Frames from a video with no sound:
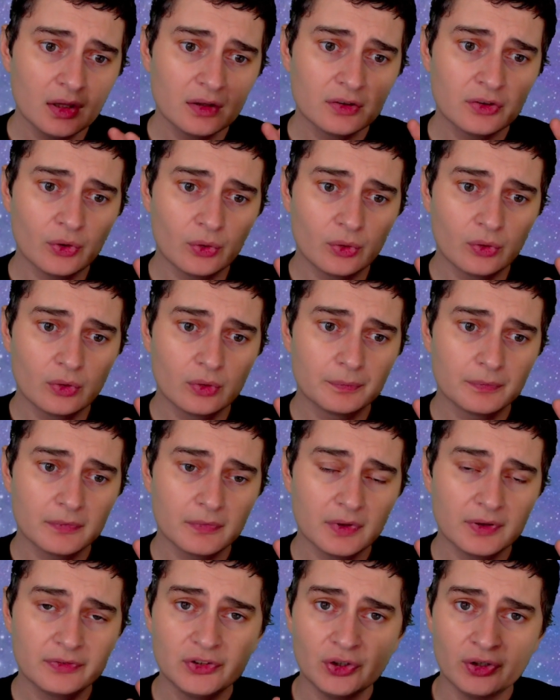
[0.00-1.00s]
So
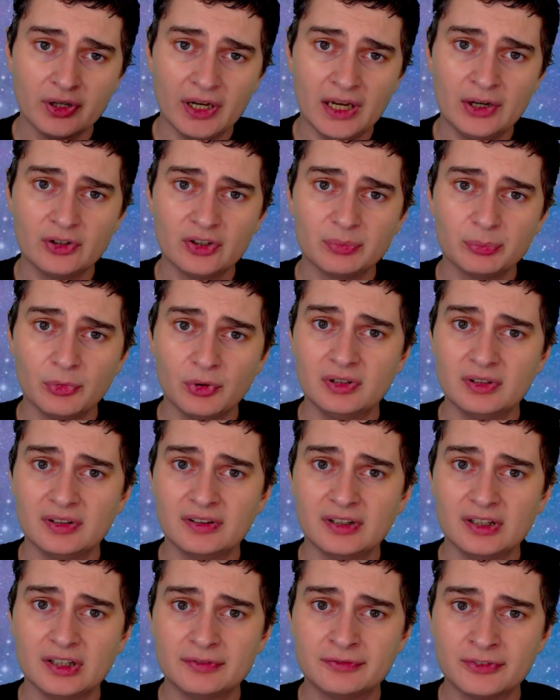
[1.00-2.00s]
if your Aries Moon is
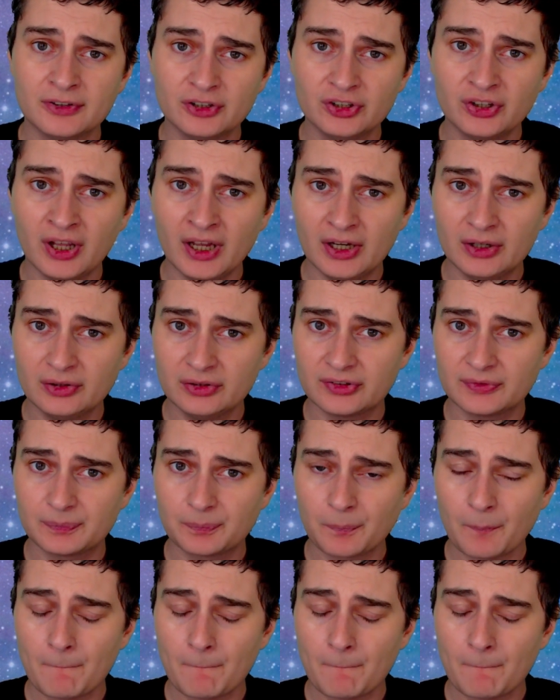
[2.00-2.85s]
in the first house,